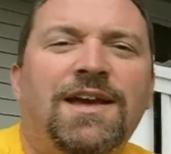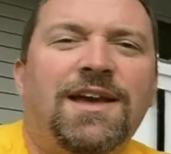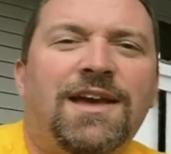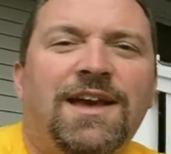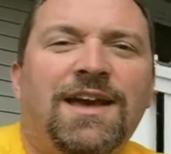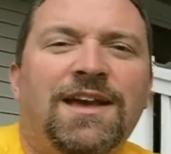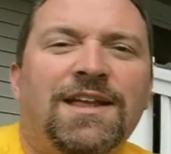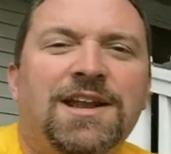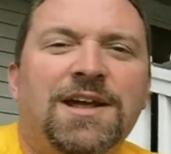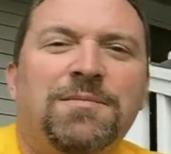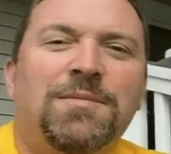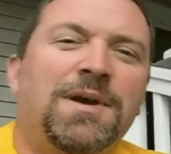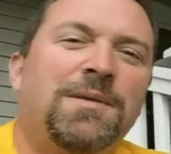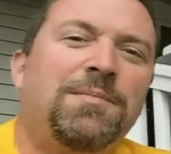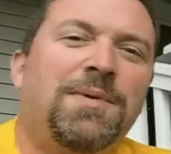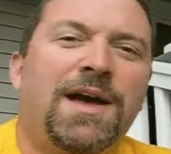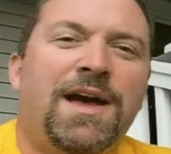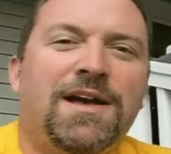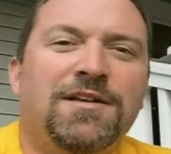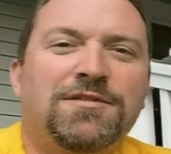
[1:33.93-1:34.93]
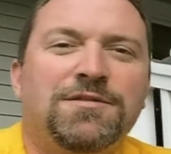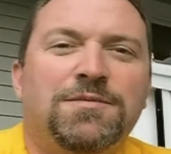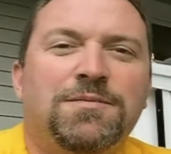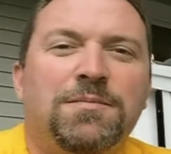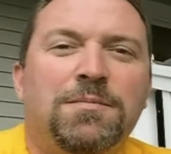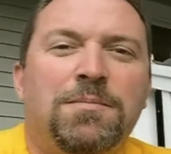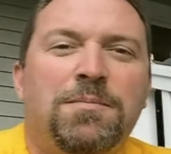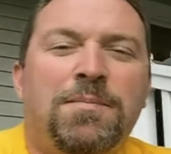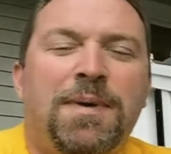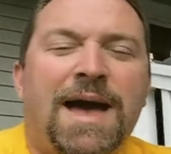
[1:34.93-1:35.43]
And on my pass
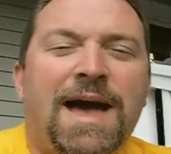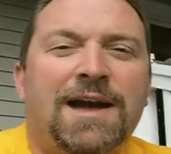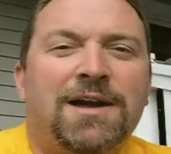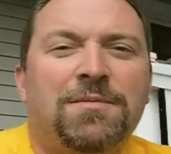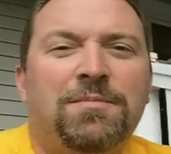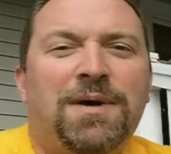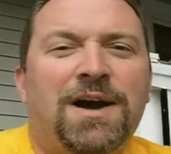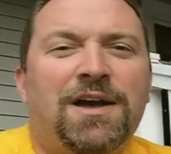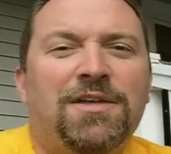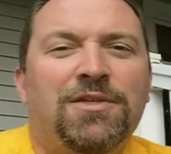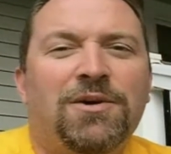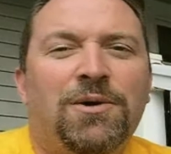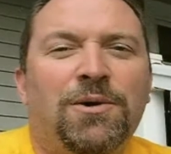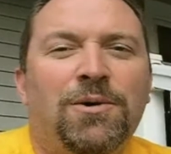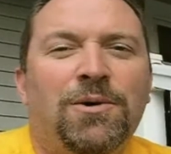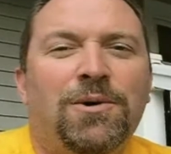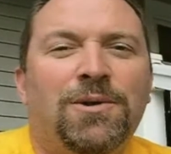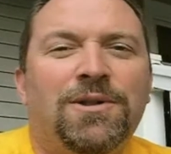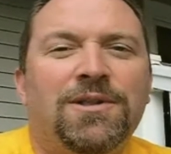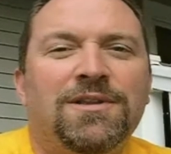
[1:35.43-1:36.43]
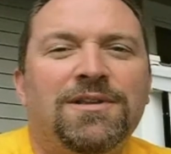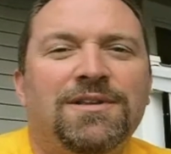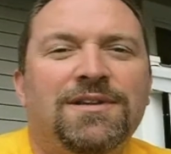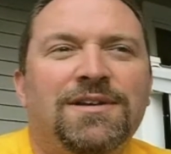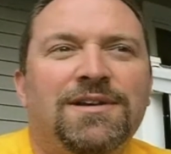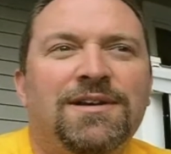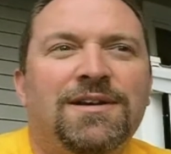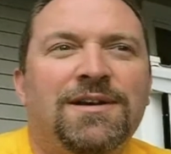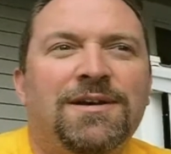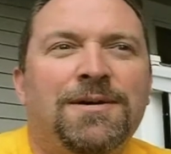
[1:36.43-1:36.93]
back by the hole,
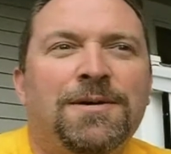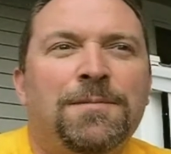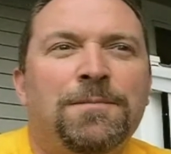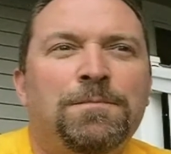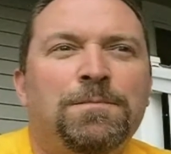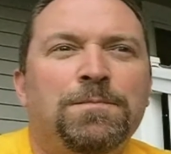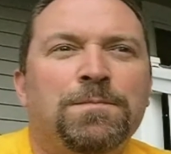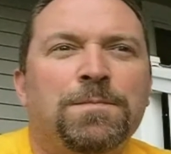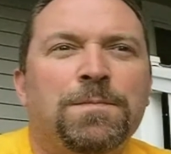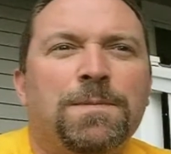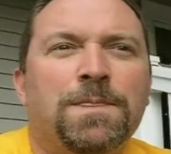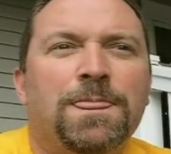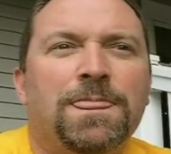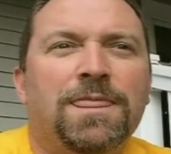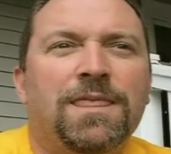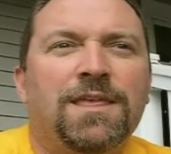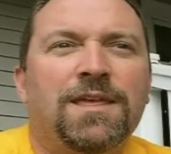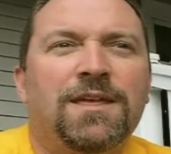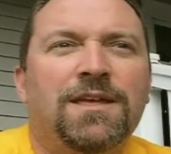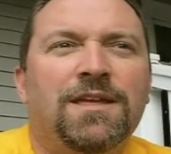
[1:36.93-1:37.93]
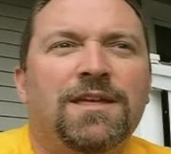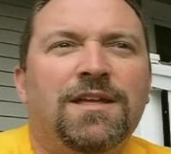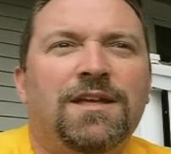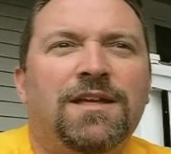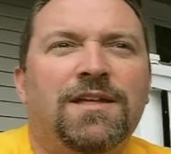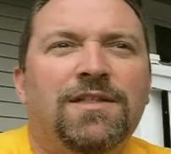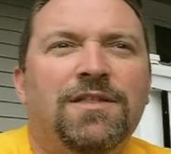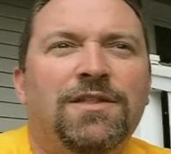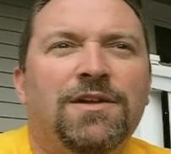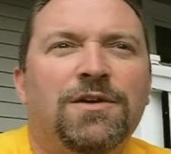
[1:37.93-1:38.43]
um,
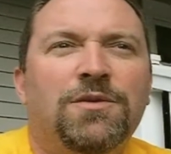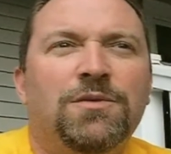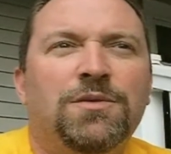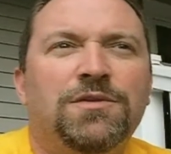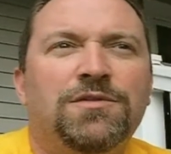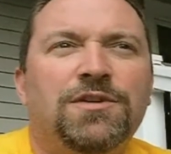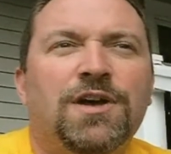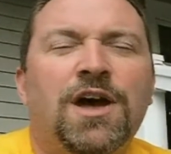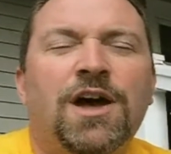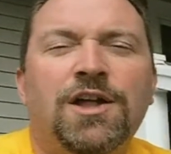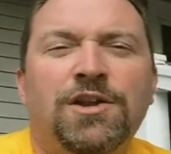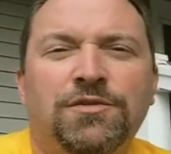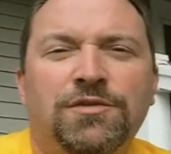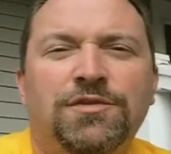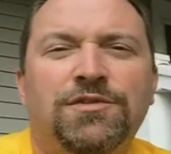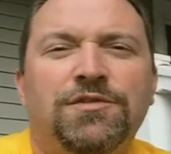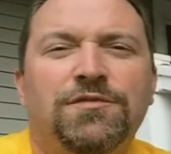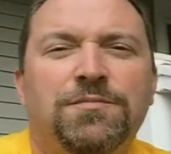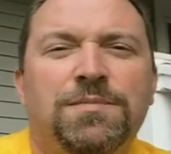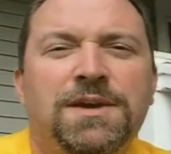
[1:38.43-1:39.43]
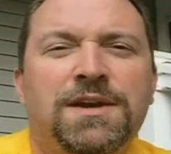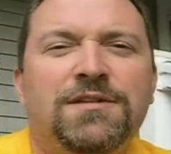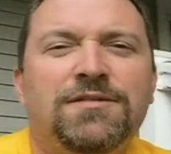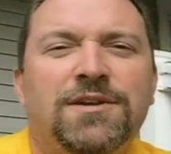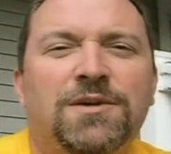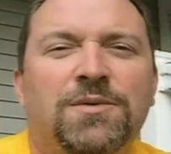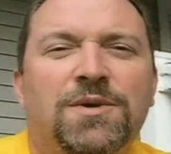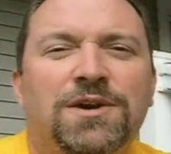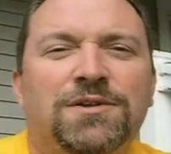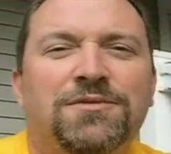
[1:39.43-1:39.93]
there was hundreds of bees
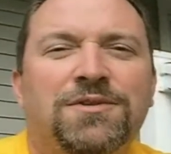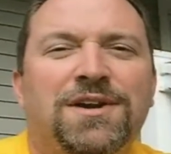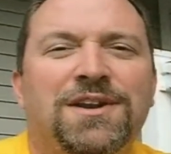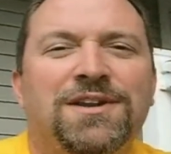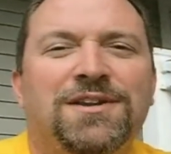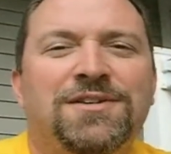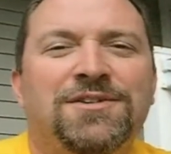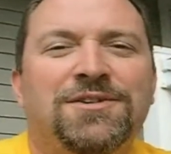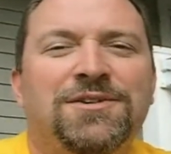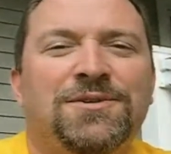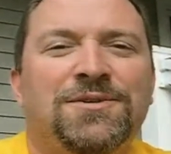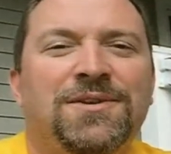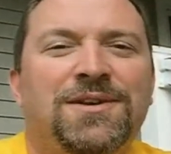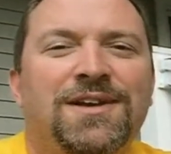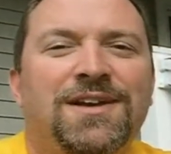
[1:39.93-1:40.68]
I walked right into.